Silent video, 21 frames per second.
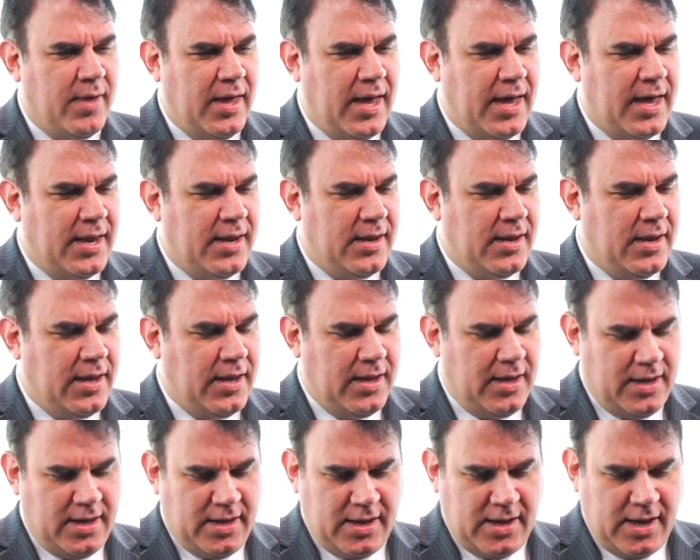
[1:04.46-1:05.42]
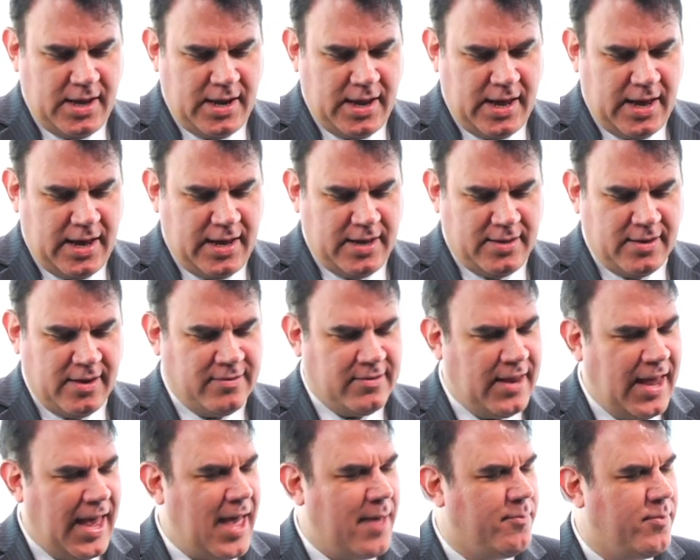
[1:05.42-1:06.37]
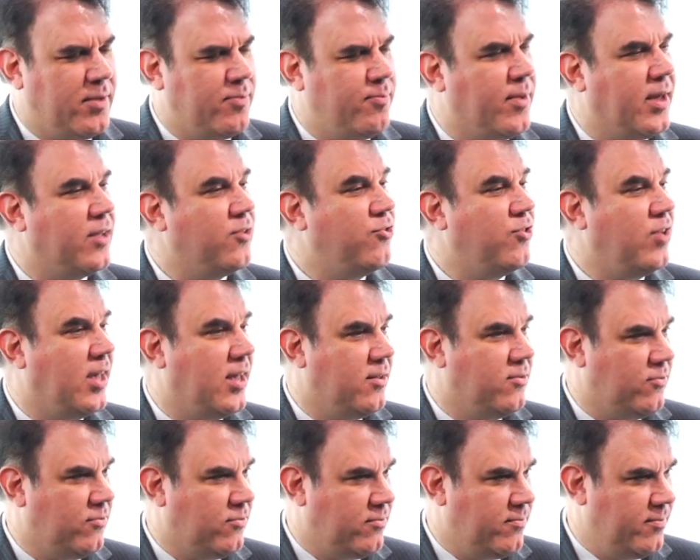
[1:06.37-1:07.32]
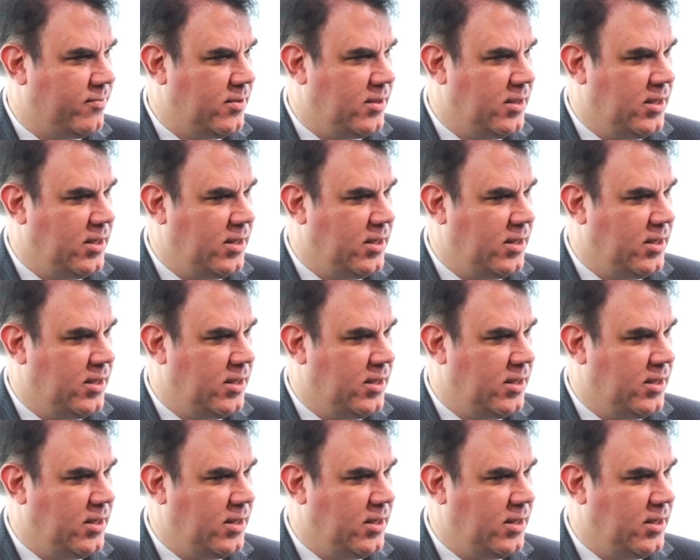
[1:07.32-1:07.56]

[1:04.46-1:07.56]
And it doesn't happen by chance.